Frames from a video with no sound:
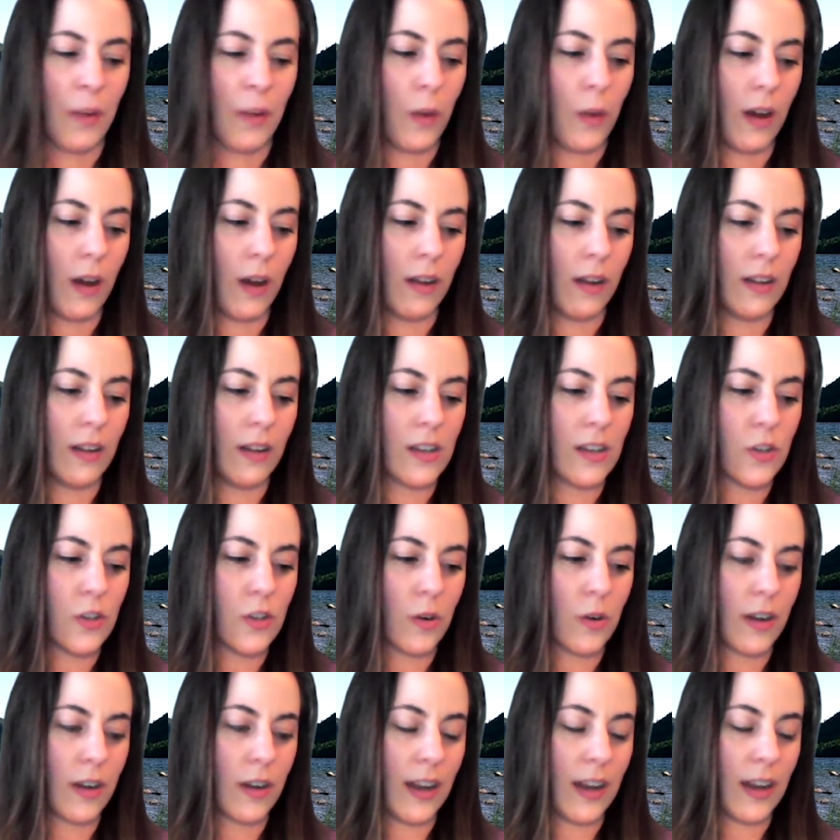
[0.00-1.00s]
Well,
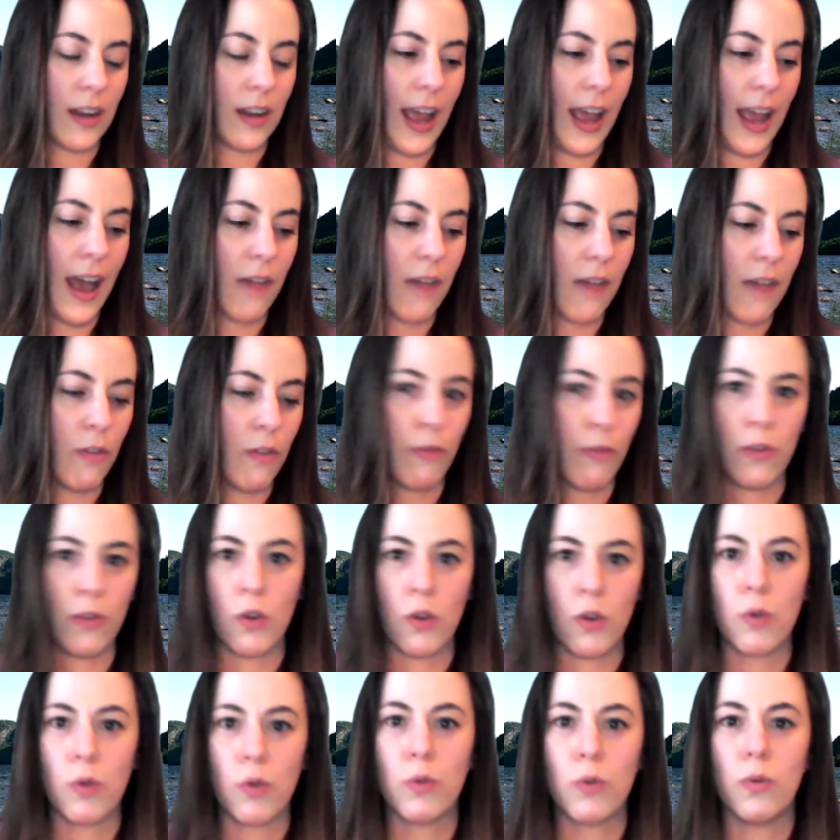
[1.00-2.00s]
Jordan, I have a
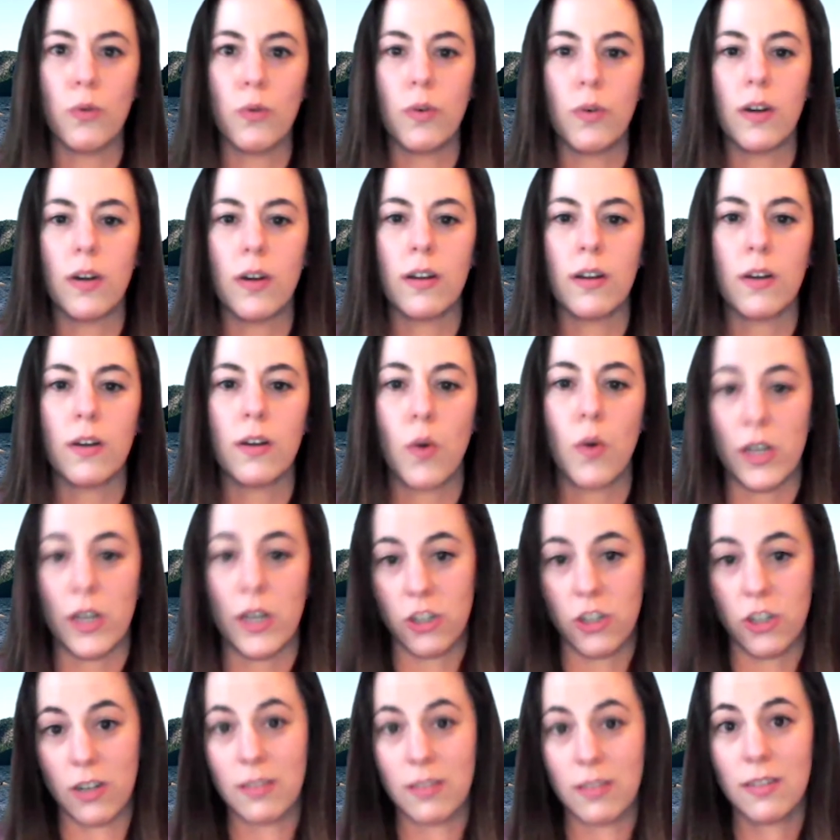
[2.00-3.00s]
few
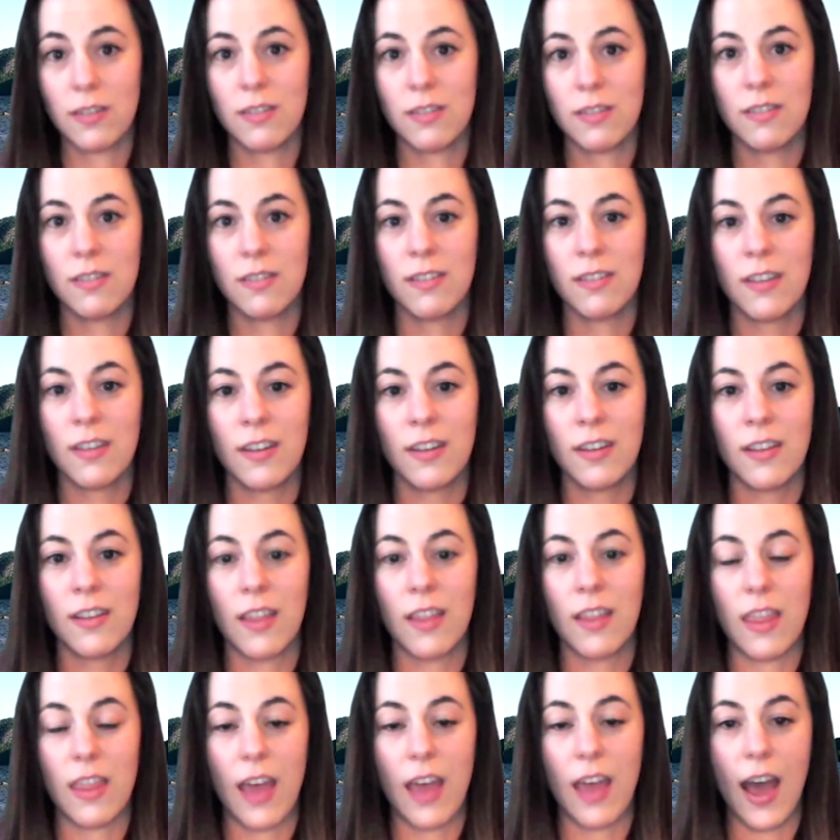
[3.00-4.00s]
questions
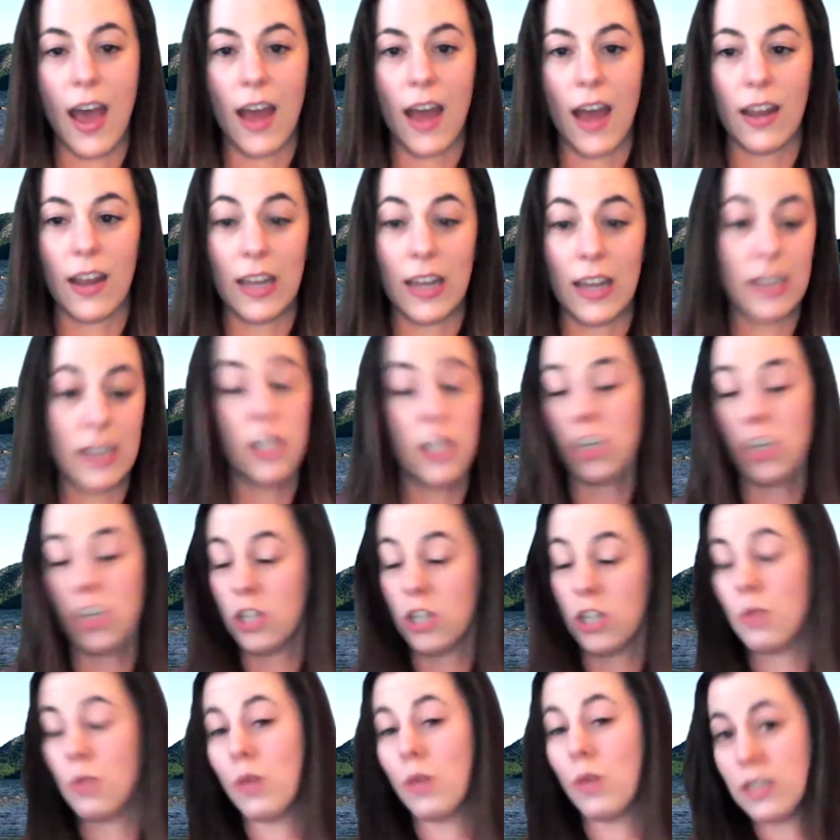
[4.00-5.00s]
that, in addition
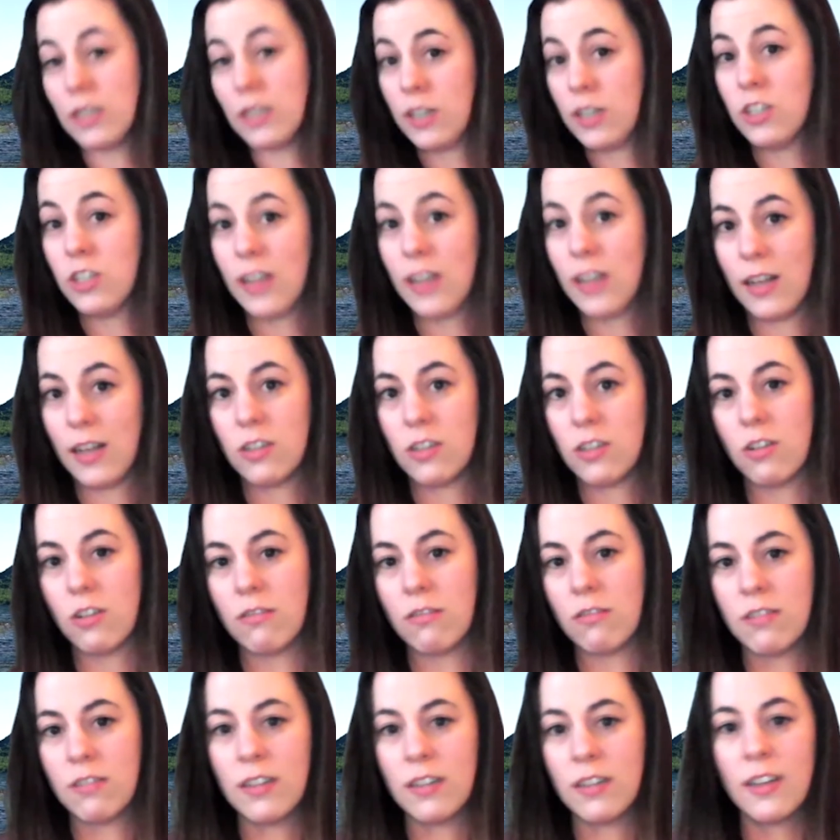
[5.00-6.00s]
to the ones I just asked
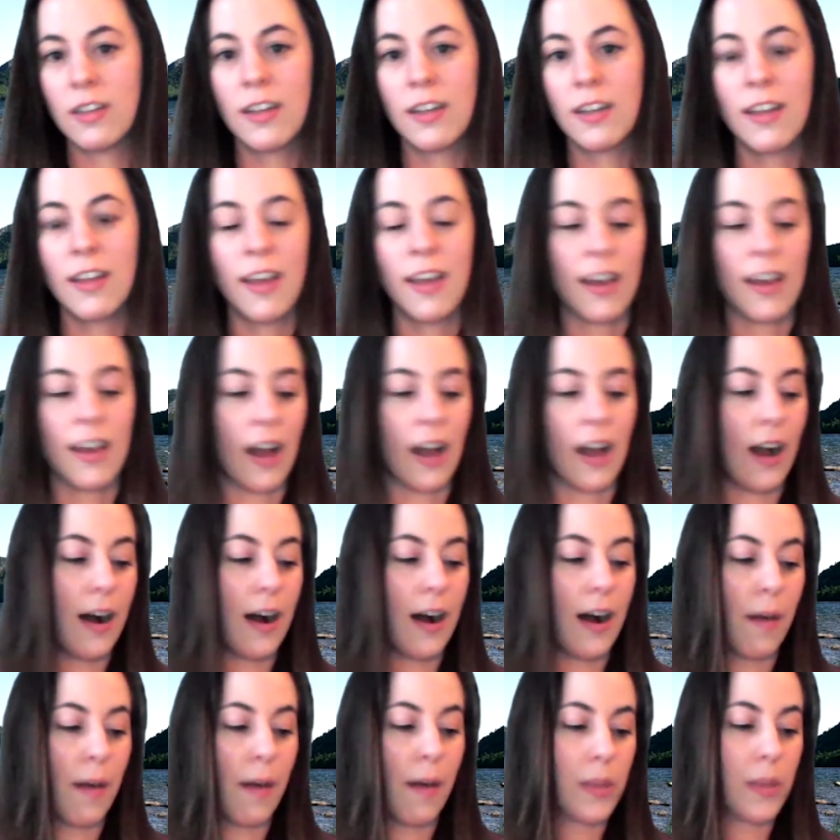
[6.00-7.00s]
you.
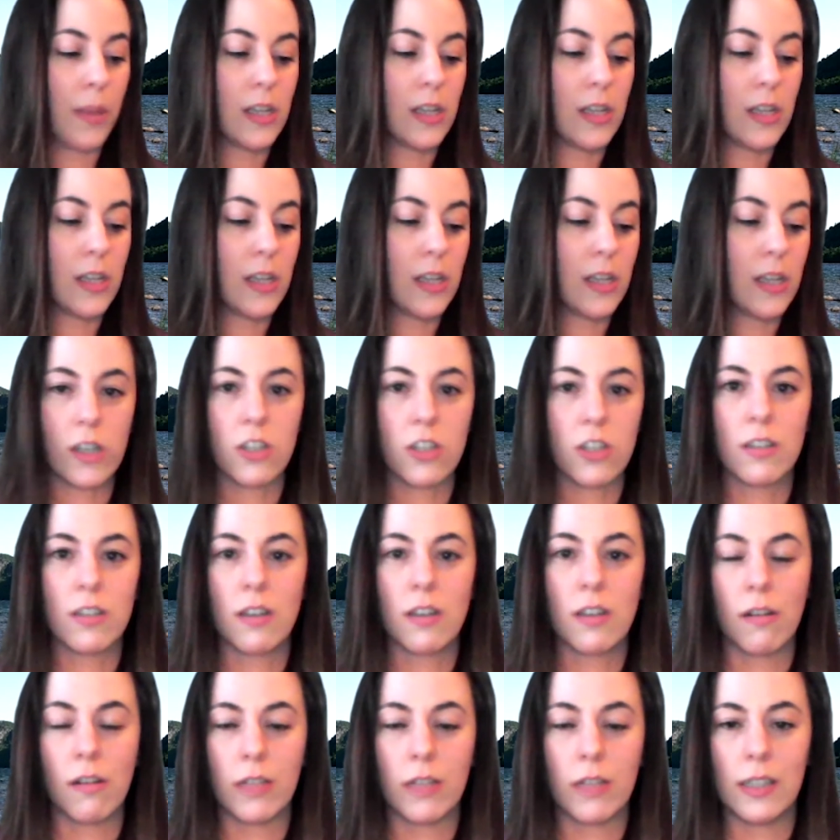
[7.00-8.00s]
But these questions
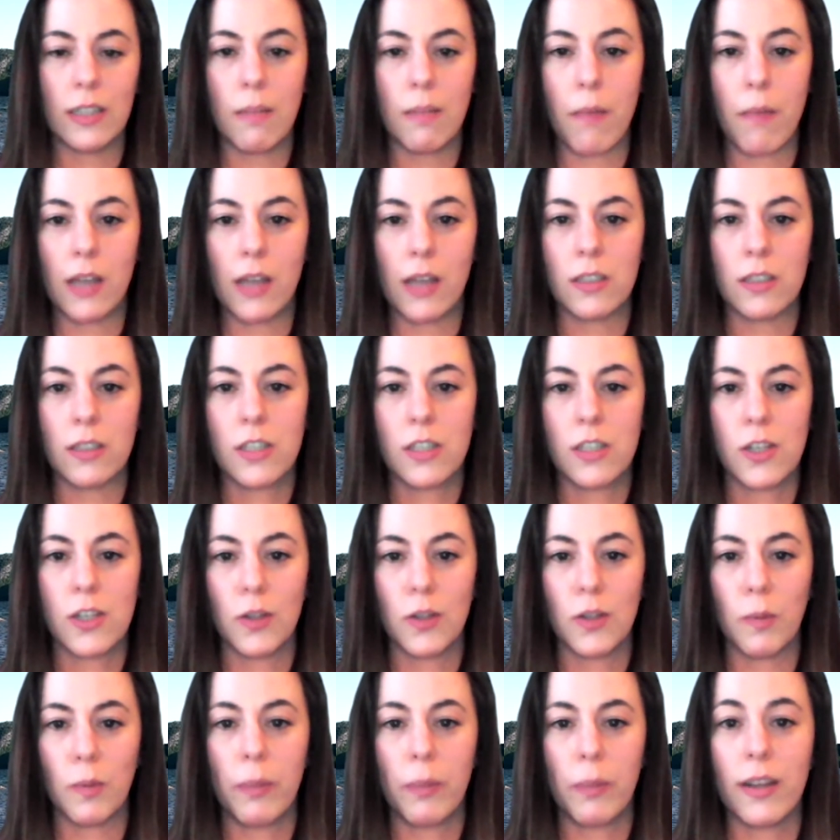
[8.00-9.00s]
are really meant
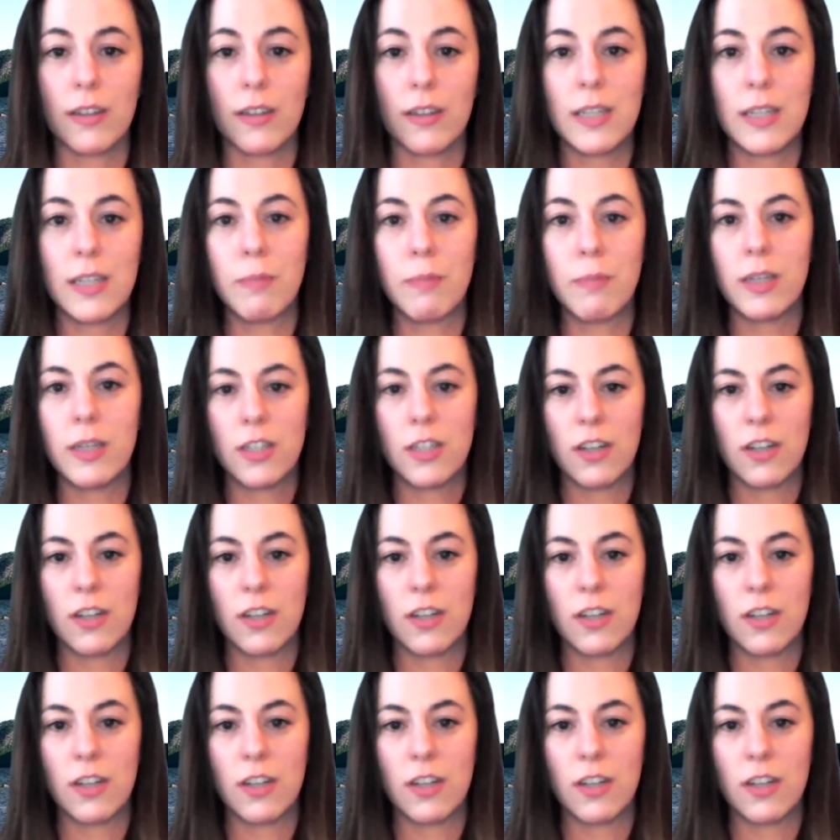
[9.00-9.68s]
to peer deep into